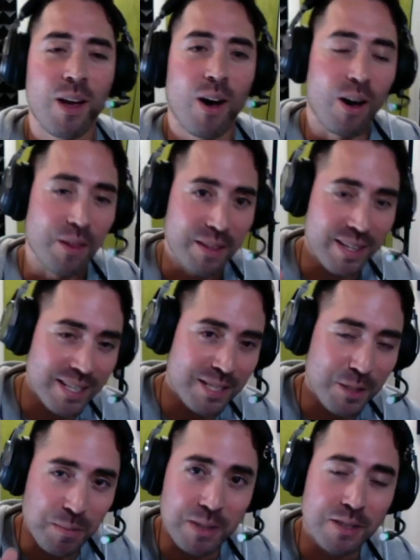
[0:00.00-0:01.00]
on this
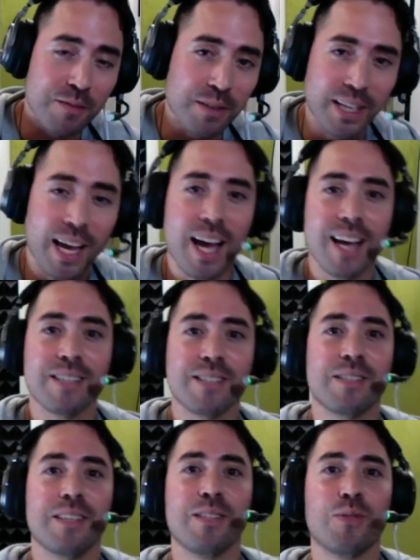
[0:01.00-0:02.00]
specific
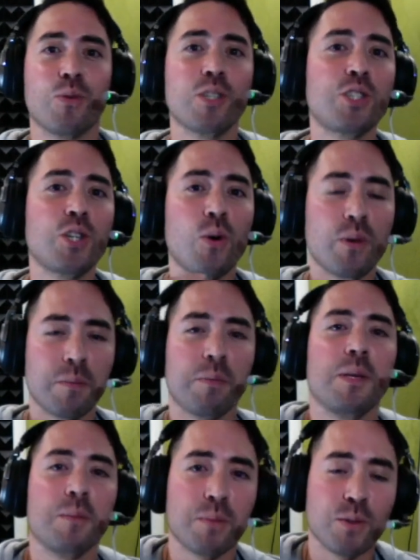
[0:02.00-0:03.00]
cast is we're showing
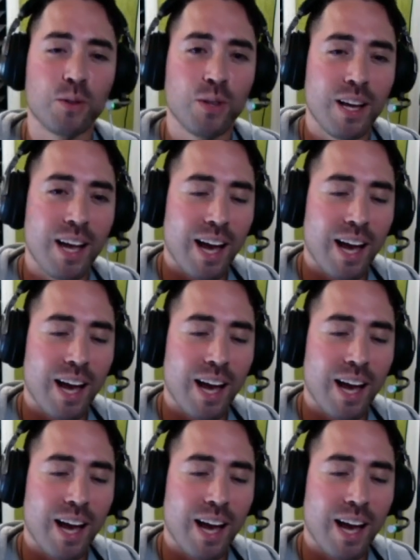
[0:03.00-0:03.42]
people